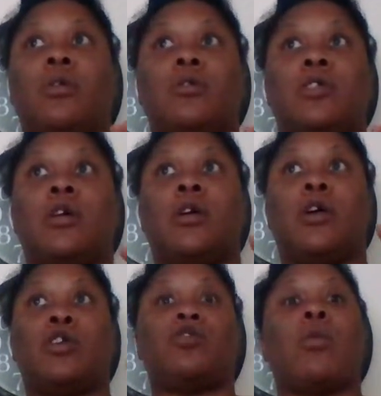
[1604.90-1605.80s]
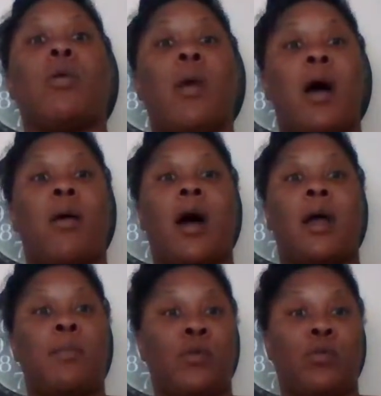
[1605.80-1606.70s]
to control how I
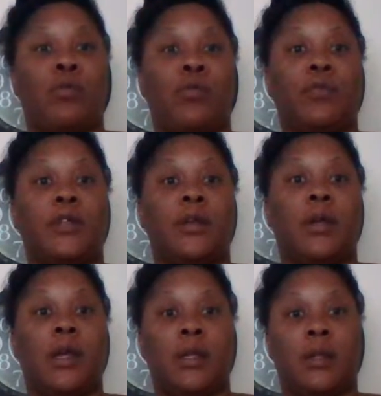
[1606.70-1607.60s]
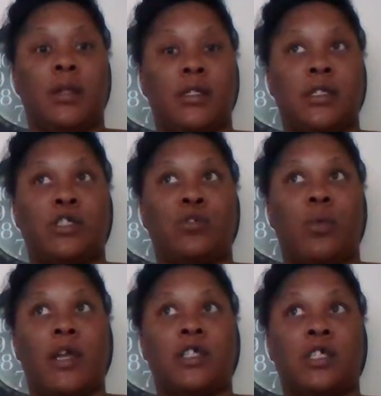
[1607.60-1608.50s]
moved in the
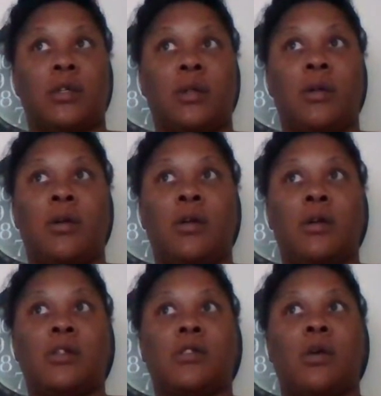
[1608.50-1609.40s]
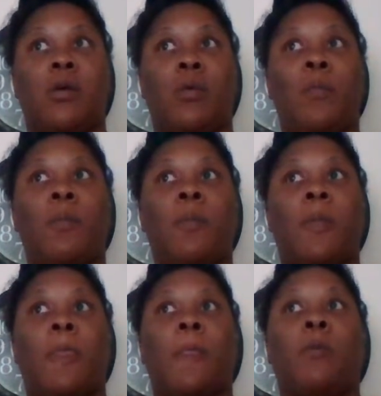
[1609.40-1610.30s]
situation. So
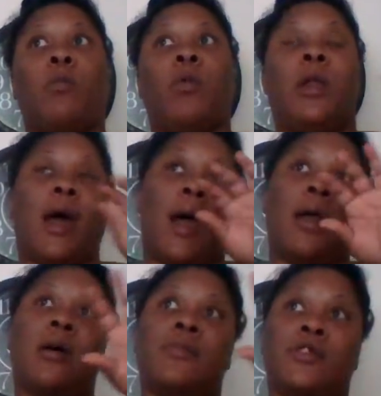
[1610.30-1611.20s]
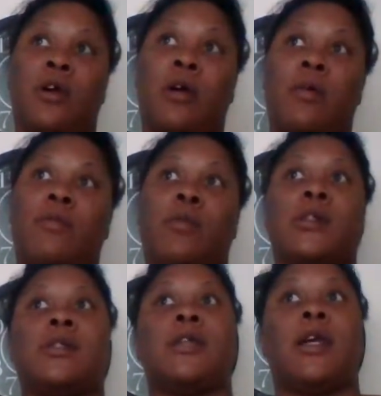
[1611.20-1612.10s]
when I observed
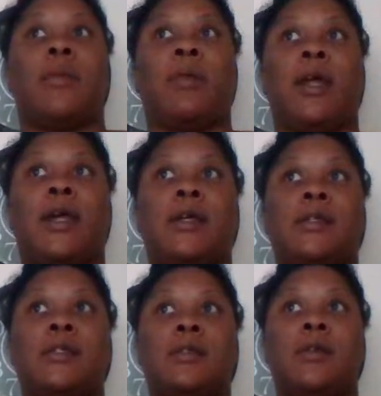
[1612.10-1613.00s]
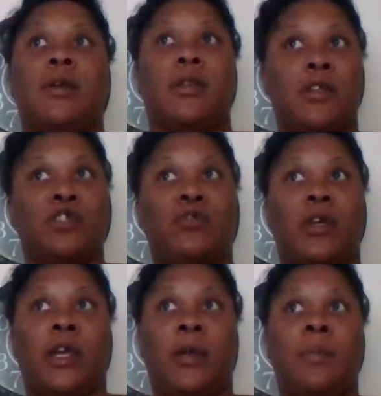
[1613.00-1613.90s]
what's taking place in this
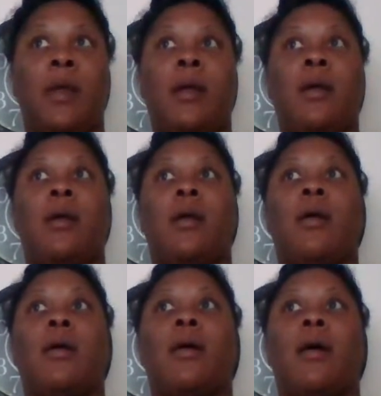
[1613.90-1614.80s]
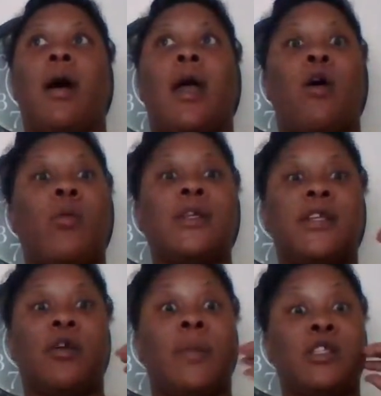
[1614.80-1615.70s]
dream, I always
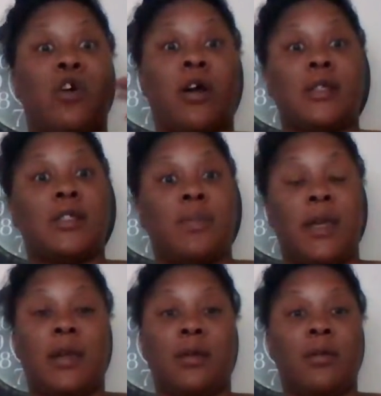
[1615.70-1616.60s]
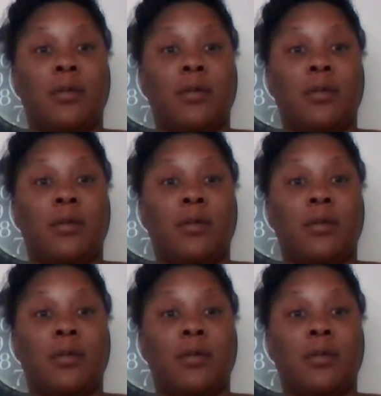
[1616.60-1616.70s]
hear me talking to me